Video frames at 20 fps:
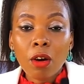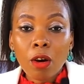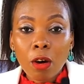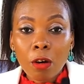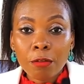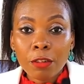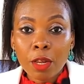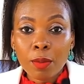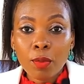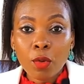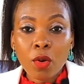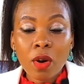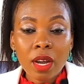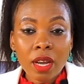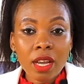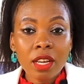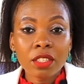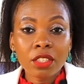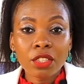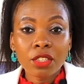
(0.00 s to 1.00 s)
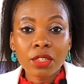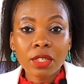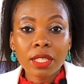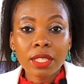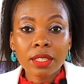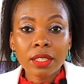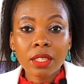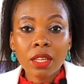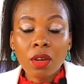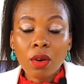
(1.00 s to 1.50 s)
of the poor
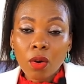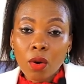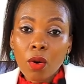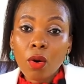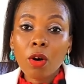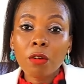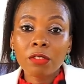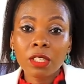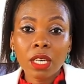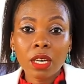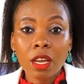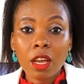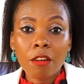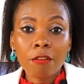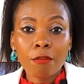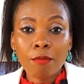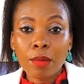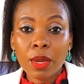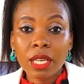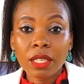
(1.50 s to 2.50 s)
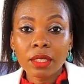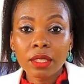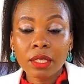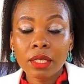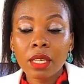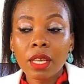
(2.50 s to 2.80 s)
countries or of the government.